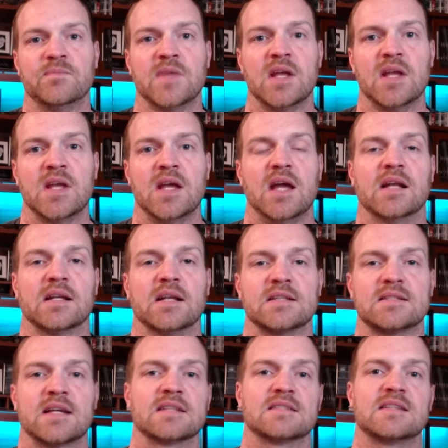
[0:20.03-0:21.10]
And let's
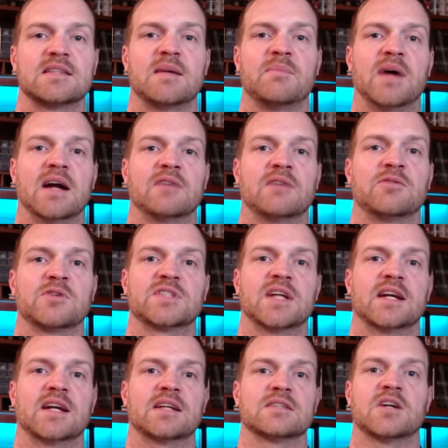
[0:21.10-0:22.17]
take a step back for a
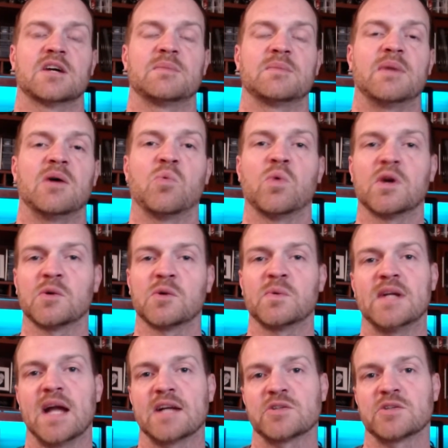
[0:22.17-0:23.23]
second and talk about what are we
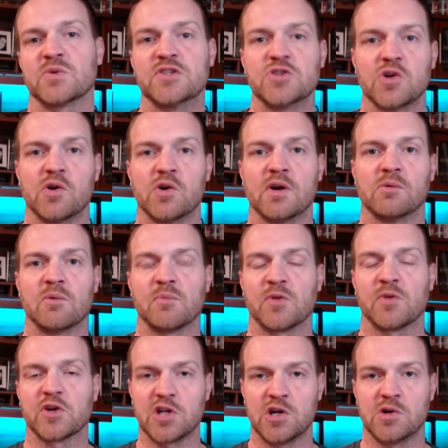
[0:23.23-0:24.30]
actually doing when we're
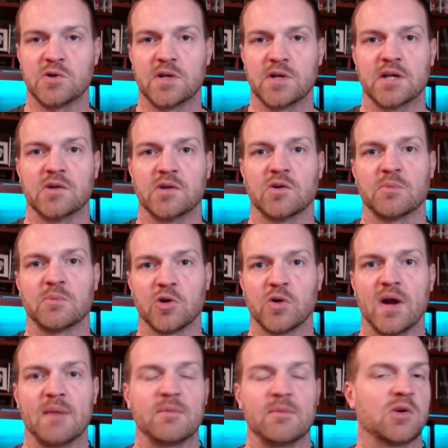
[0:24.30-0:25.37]
coding or
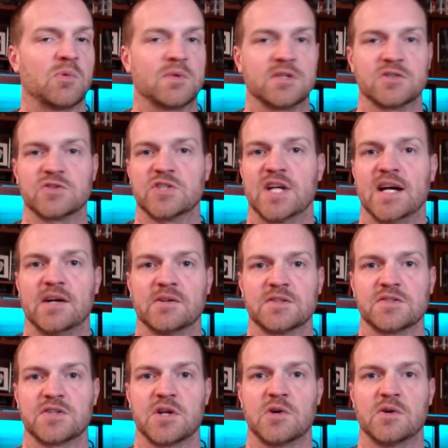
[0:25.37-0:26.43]
programming, or when your child is
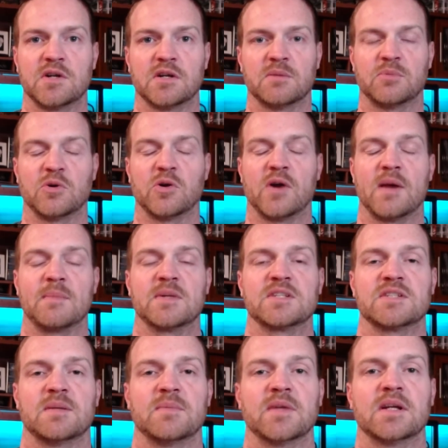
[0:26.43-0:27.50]
coding or programming
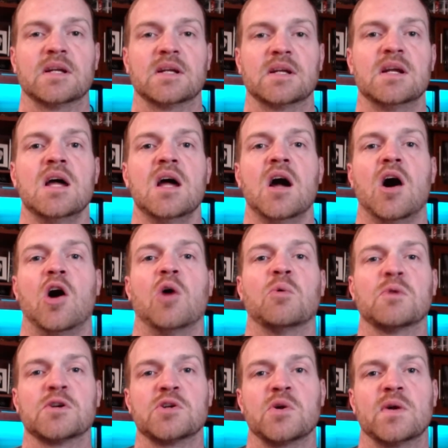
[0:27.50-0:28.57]
something. All we're
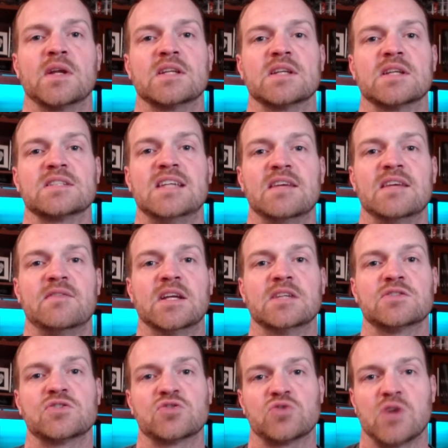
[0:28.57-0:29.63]
doing is giving
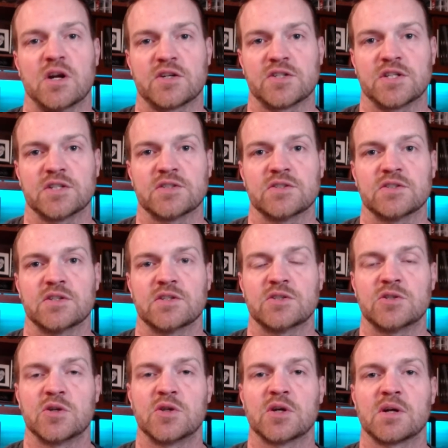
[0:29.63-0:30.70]
instructions
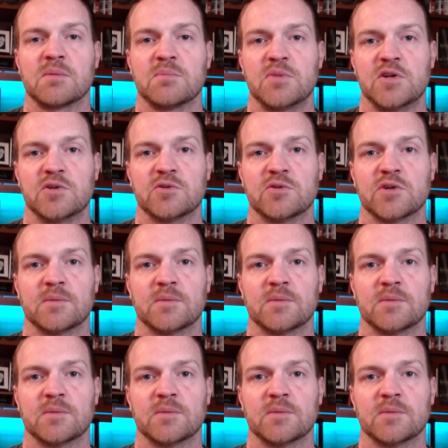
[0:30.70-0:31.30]
to the computer.